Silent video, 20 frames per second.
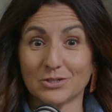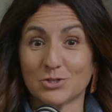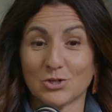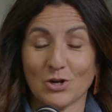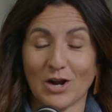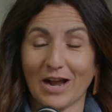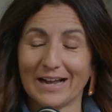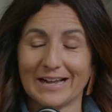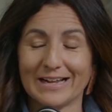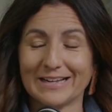
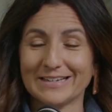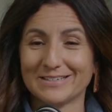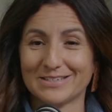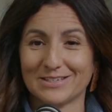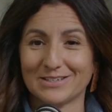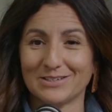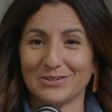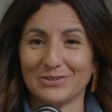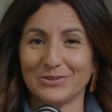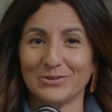trying
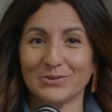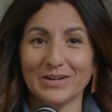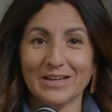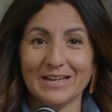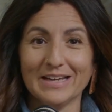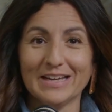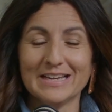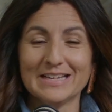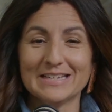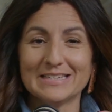to yeah.
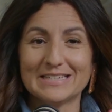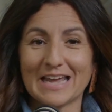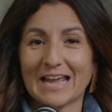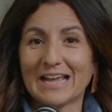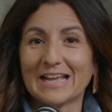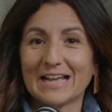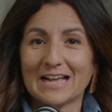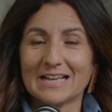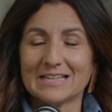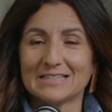
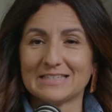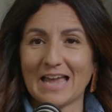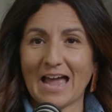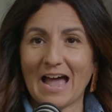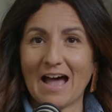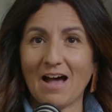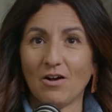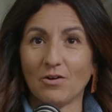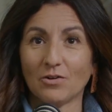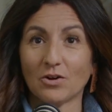take us
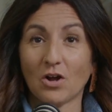out